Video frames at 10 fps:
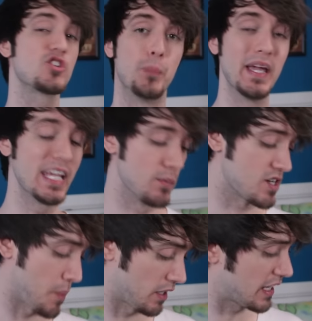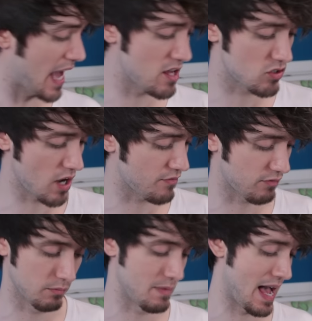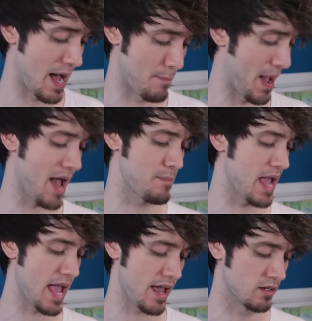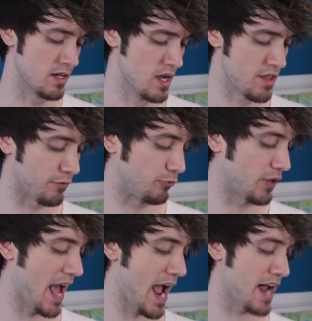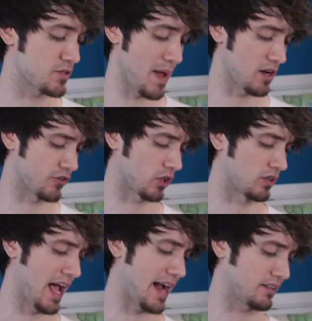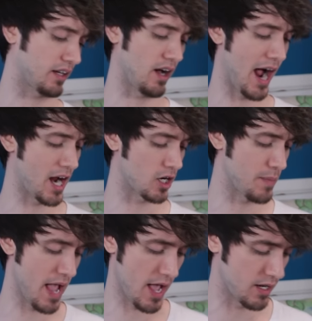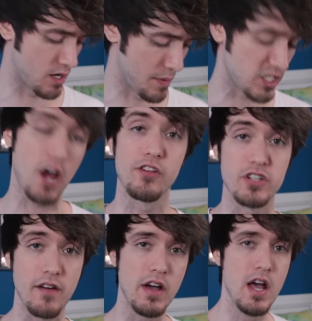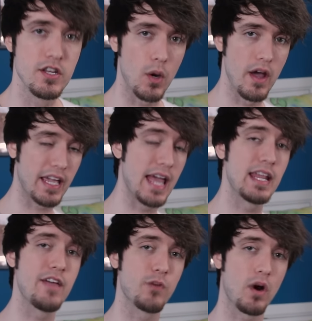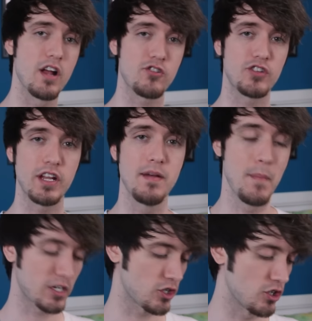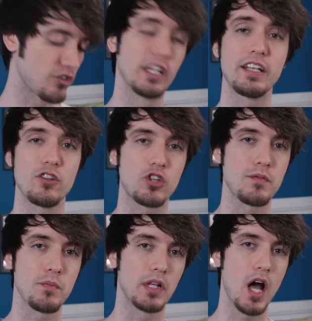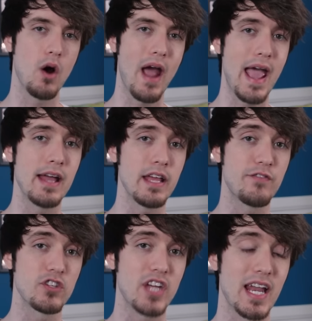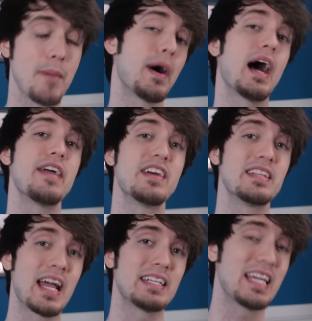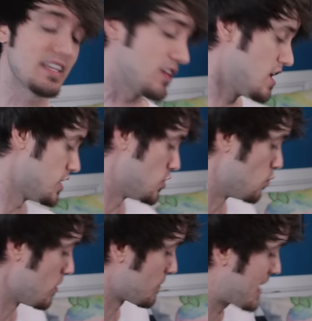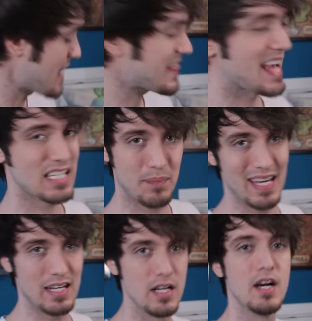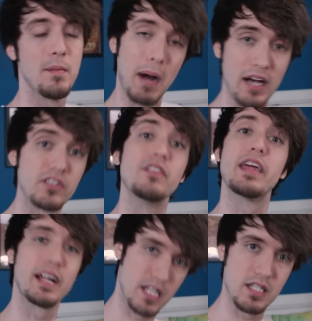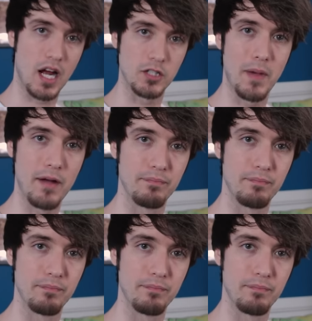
speed, which apparently has stuff from Batman, The Flash, Battlestar Galactica, Iron Man, and a bunch of other stuff. So again, if you are interested, make sure you use the link in the description below, and if you sign up by the 19th, you will get that speed box that I just talked about.